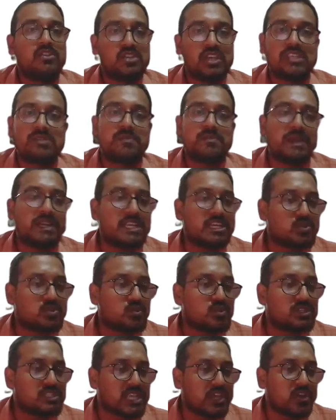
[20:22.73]
Yes, my dear
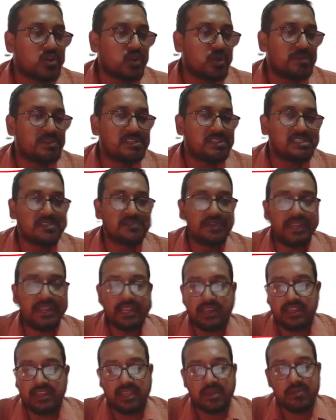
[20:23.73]
students, I hope this is
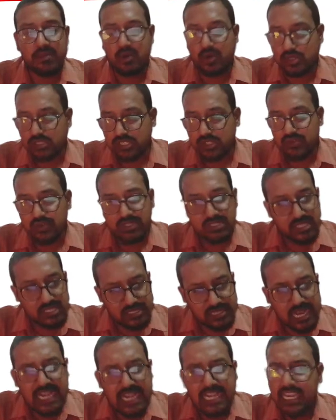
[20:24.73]
very clear because this was a
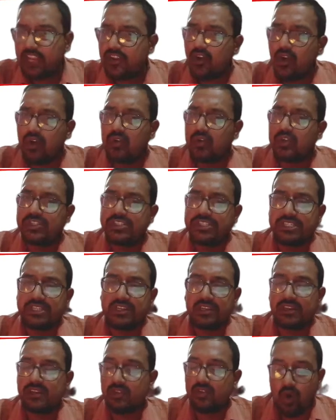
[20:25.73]
slightly wrong question.
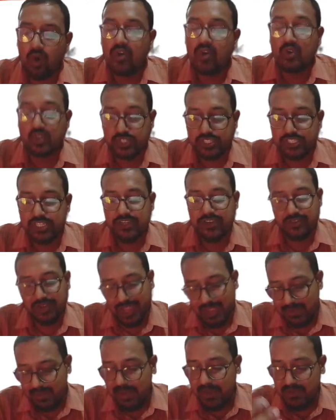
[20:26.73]
Long question.
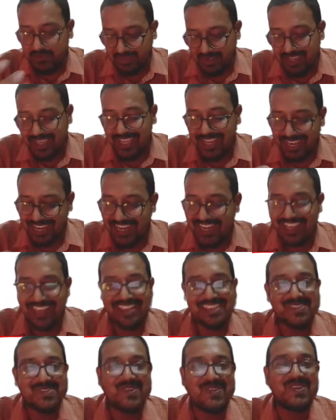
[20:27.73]
I'm
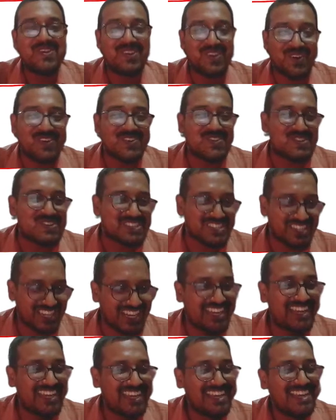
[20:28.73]
again saying wrong
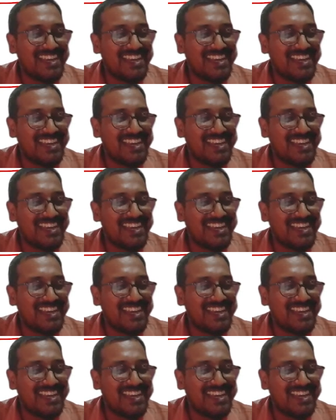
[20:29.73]
question.